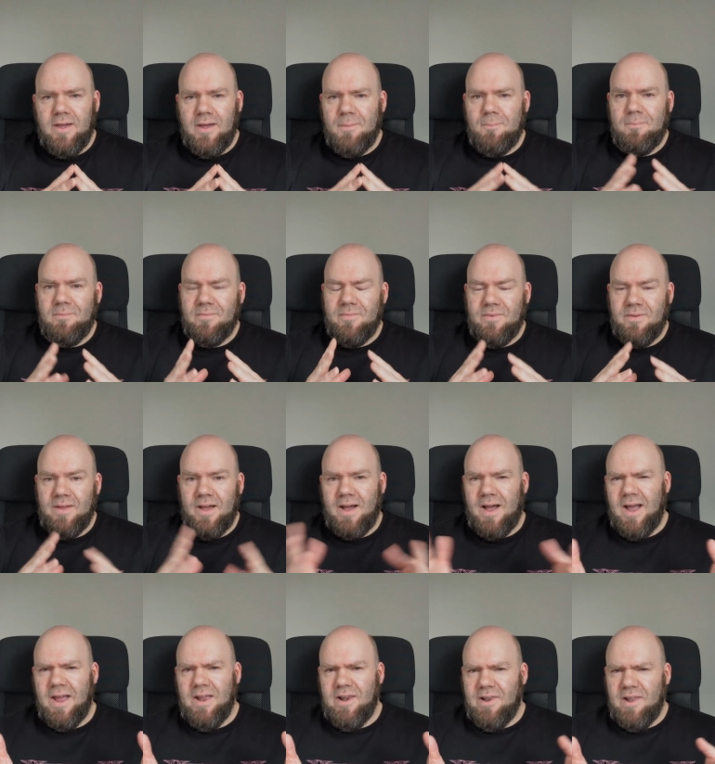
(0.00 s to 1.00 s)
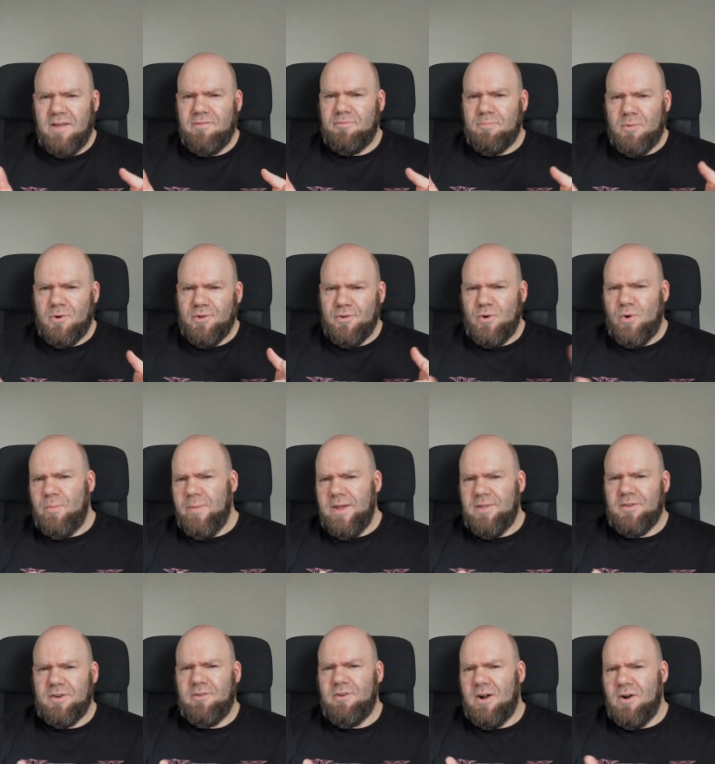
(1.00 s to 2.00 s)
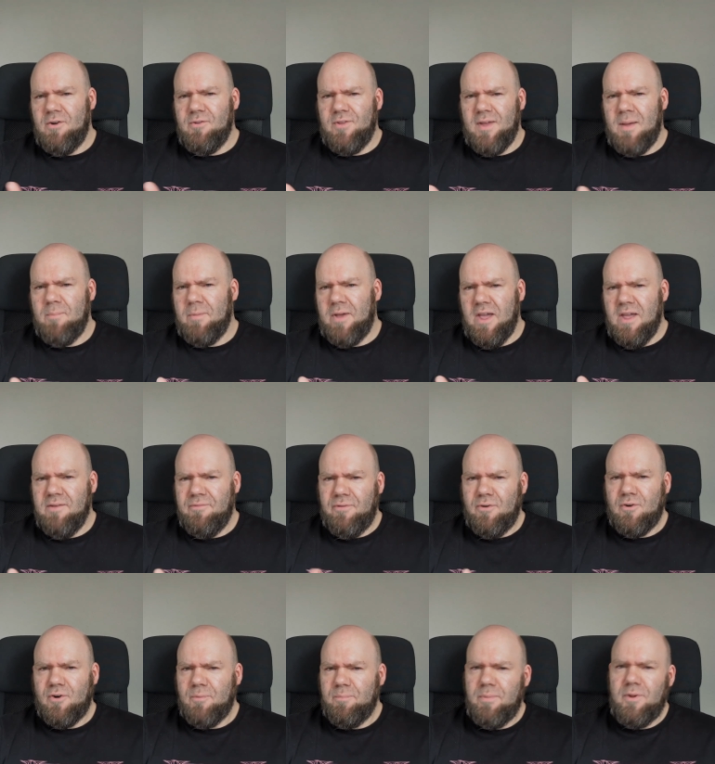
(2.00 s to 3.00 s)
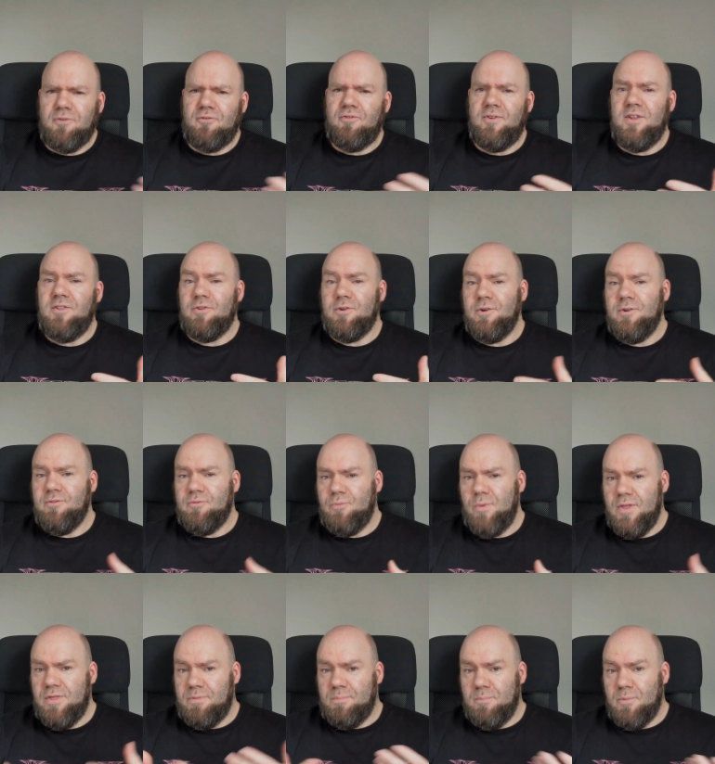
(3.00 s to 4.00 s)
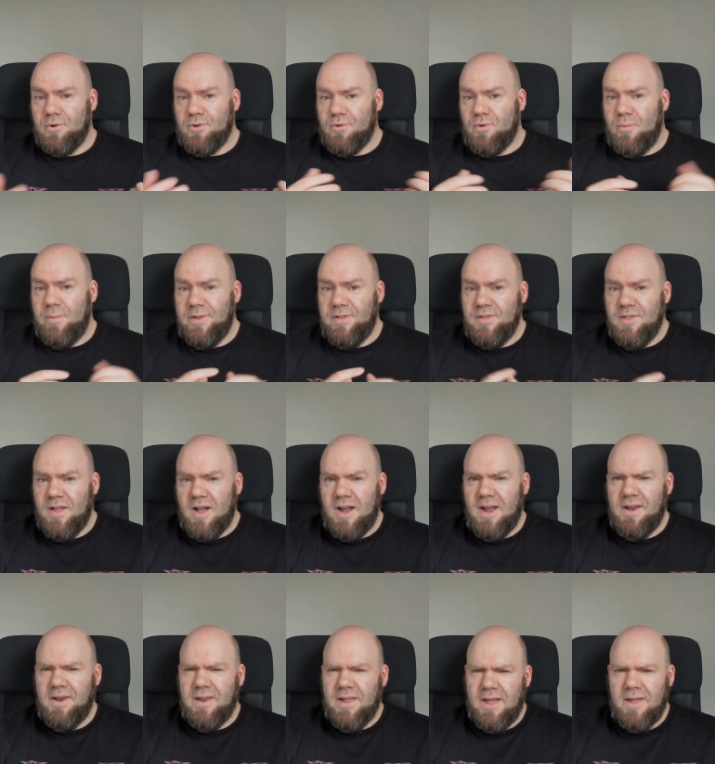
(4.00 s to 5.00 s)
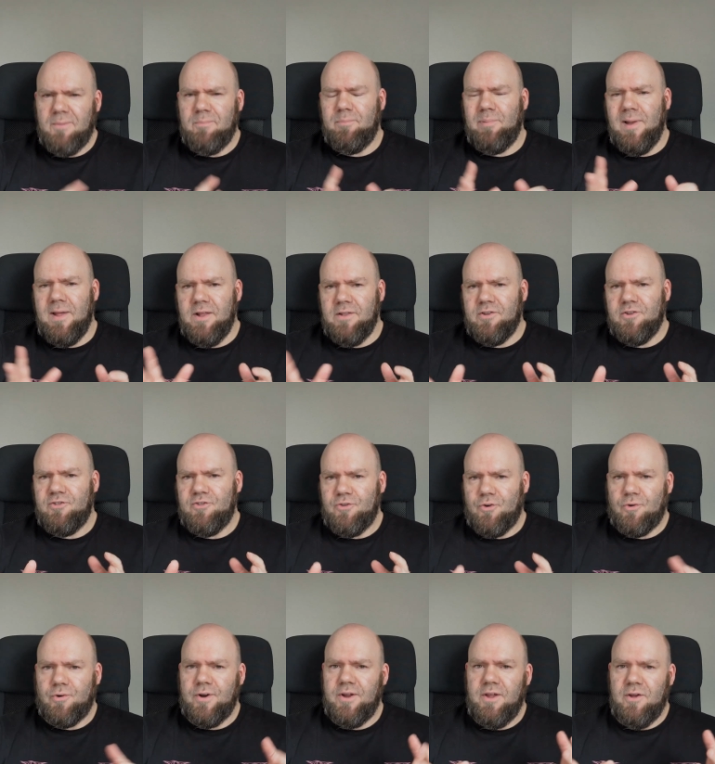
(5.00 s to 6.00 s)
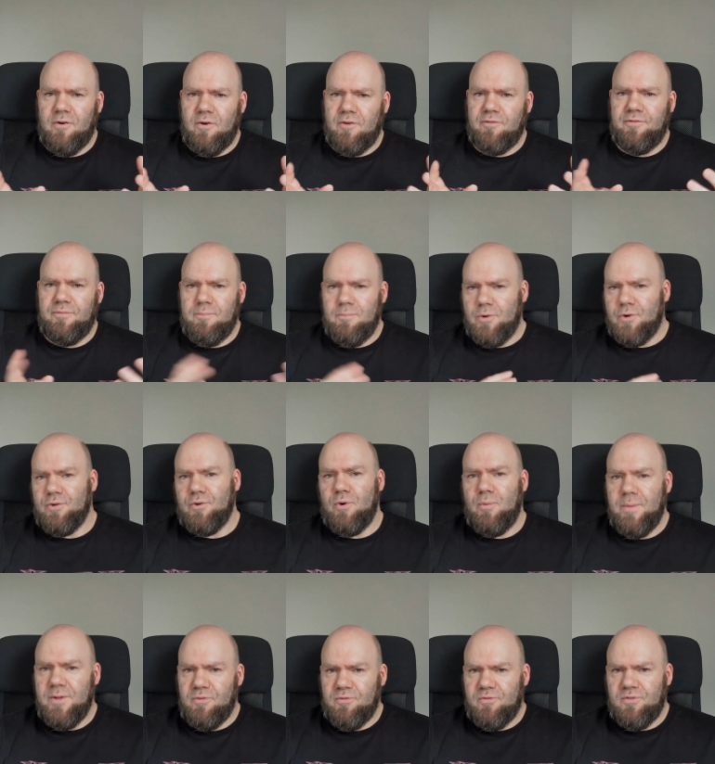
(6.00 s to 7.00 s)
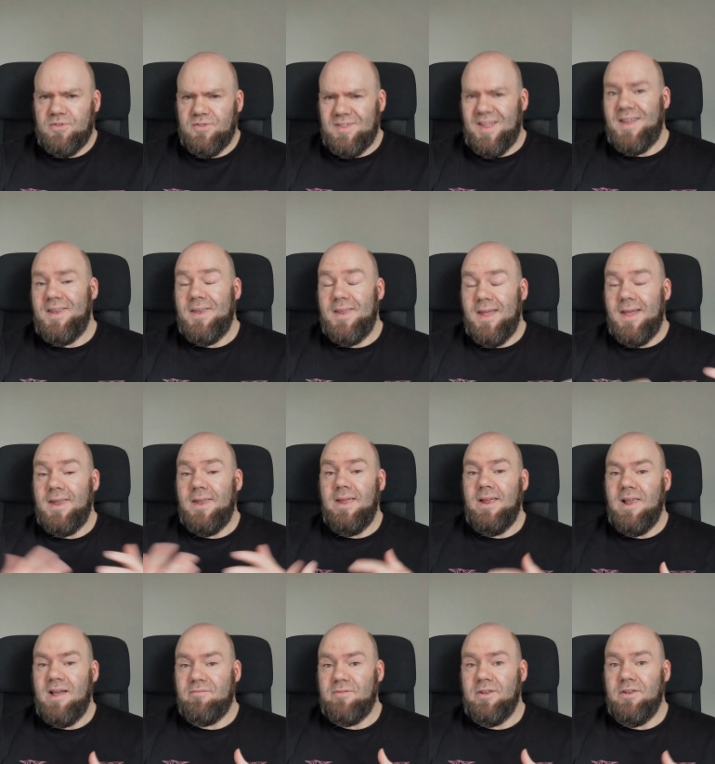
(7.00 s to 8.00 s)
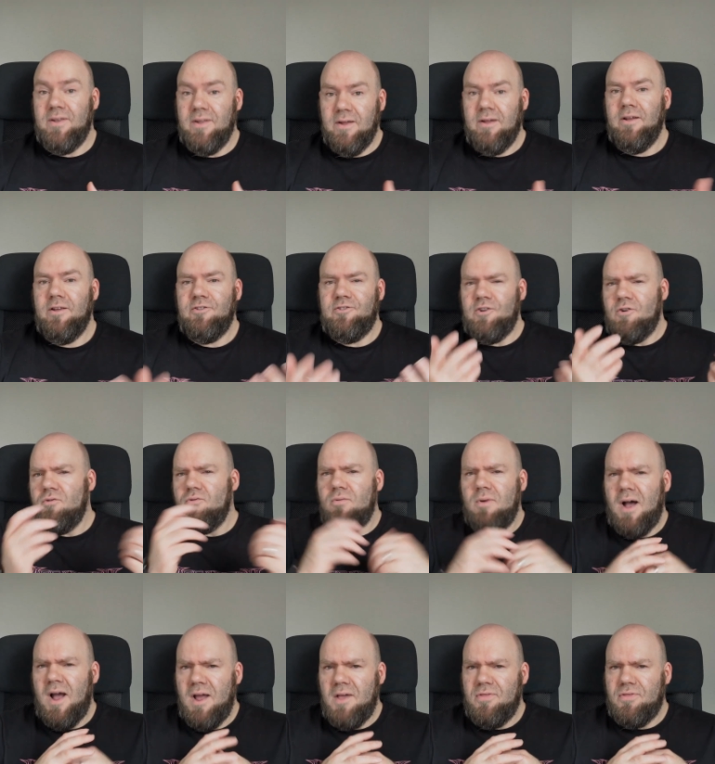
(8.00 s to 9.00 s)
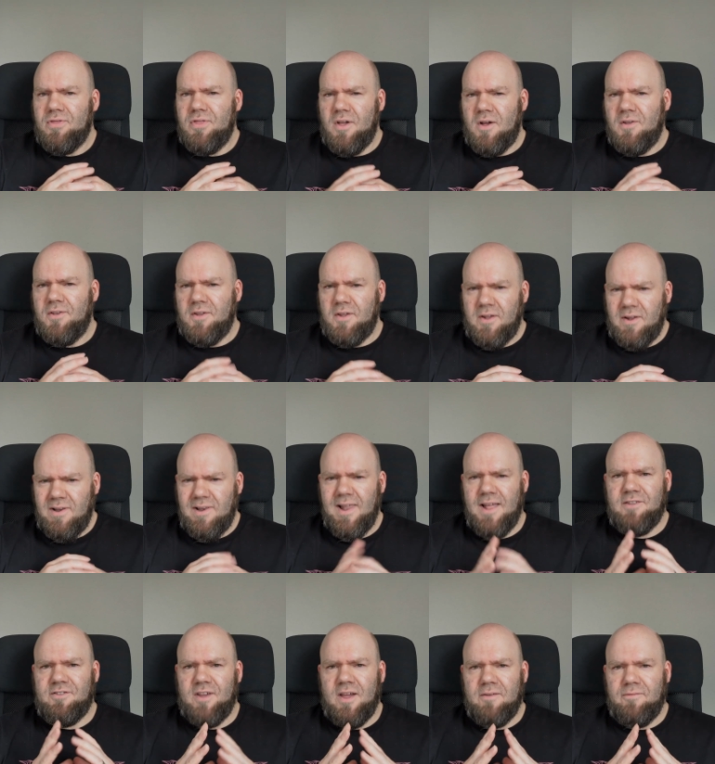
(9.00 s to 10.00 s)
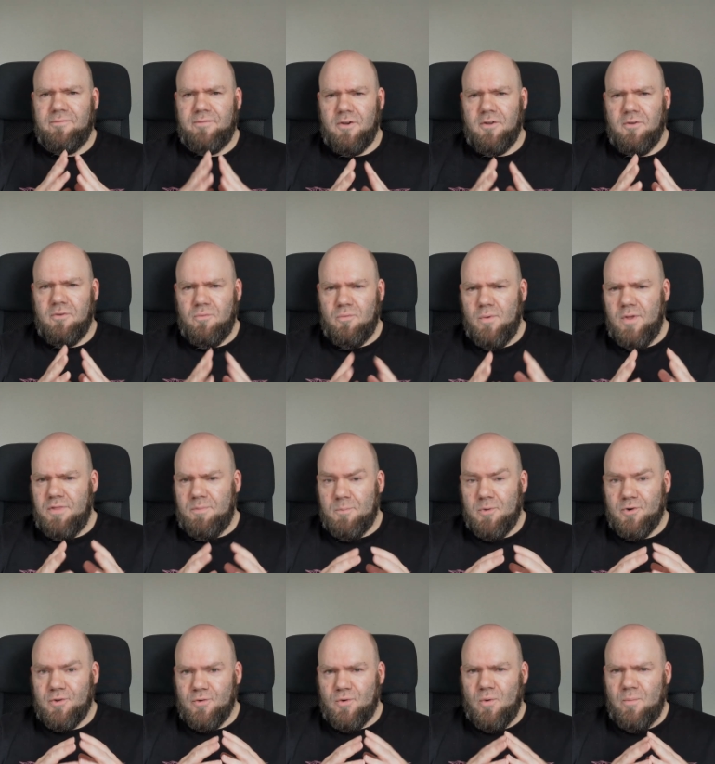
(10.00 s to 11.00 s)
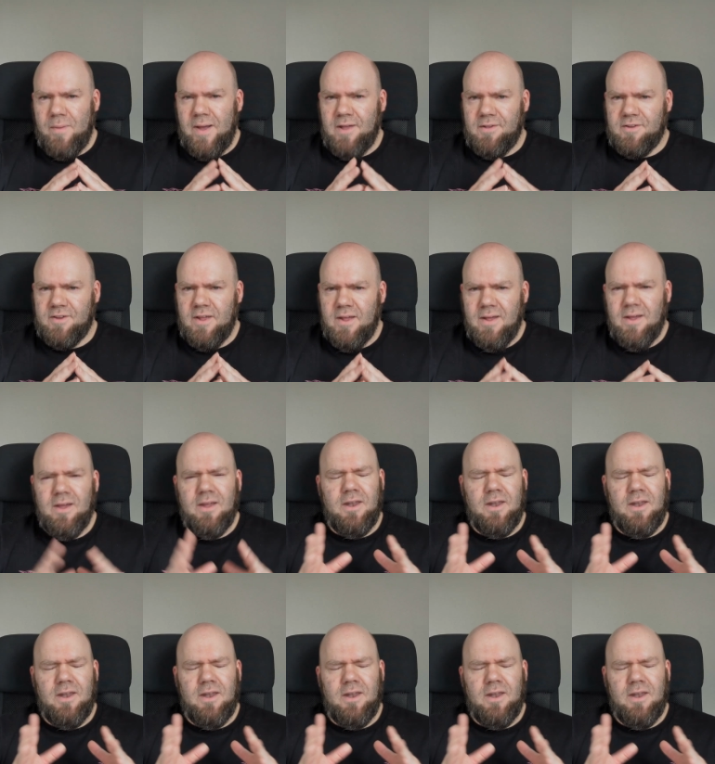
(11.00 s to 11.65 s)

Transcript: Um, I left Mortal Kombat around MK4 but returned with Mortal Kombat 9 and played the story of Mortal Kombat 10 and 11. So I thought let's have fun with Mortal Kombat.